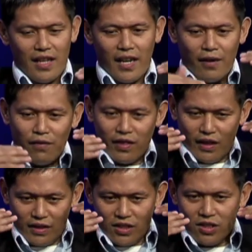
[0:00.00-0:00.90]

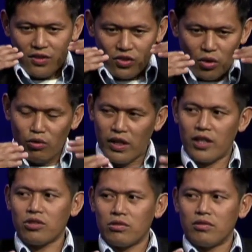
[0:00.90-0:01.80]
everything is just so
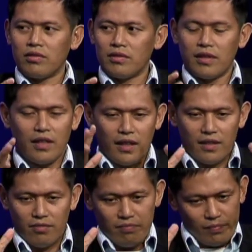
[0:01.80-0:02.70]
natural
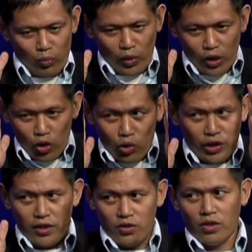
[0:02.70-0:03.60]
that when you're
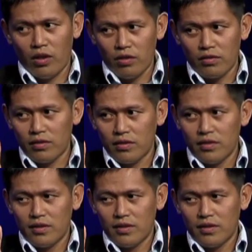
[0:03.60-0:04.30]
in the zone,